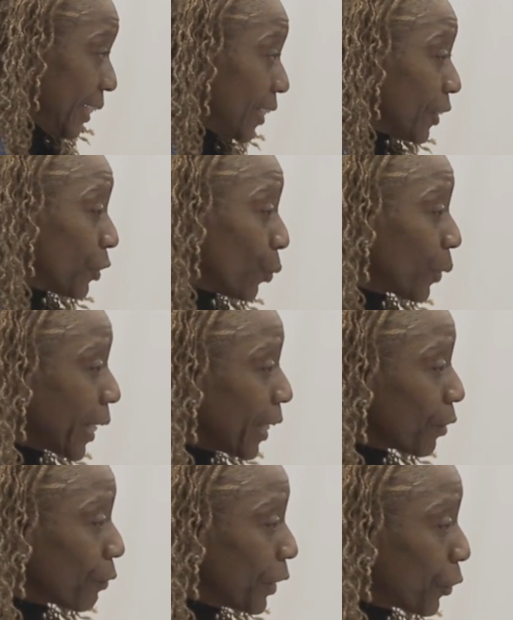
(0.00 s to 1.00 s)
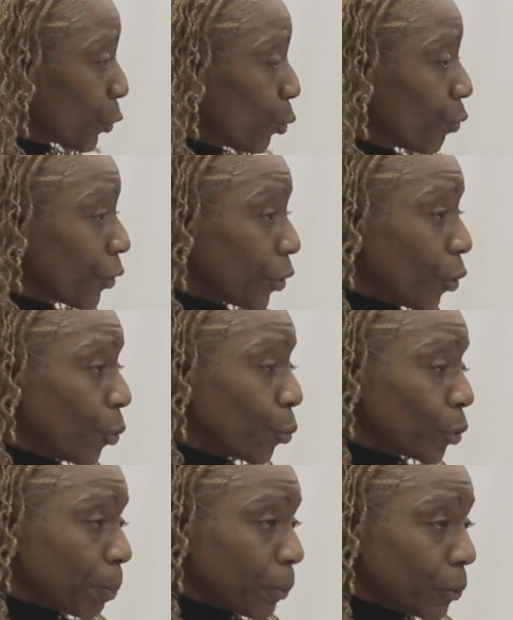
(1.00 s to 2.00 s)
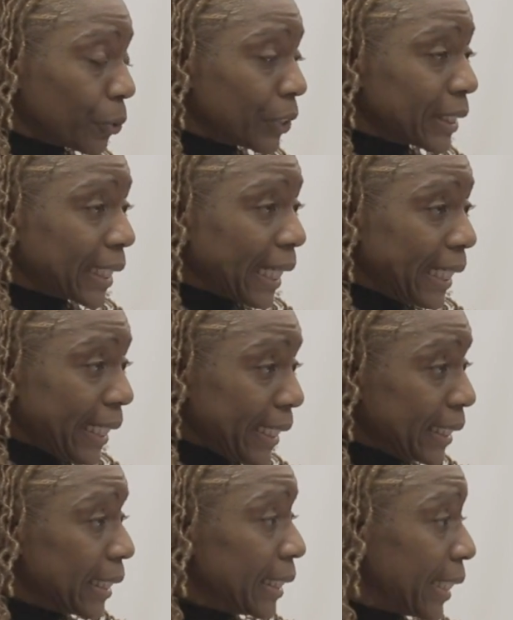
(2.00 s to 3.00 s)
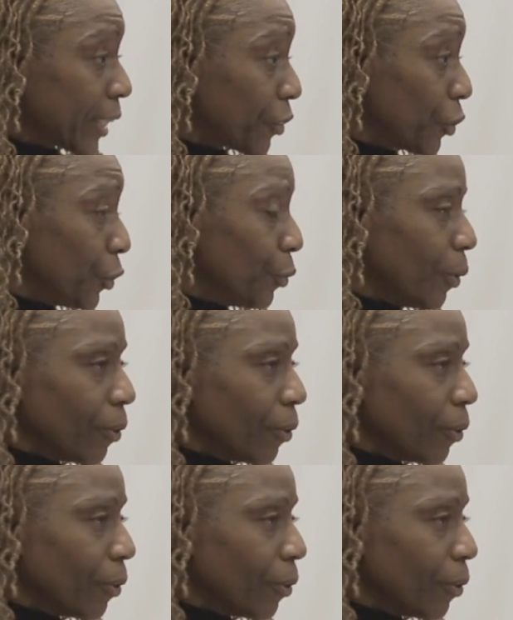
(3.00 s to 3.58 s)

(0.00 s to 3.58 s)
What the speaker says: It is okay to reach over and hold a person's hand next to you.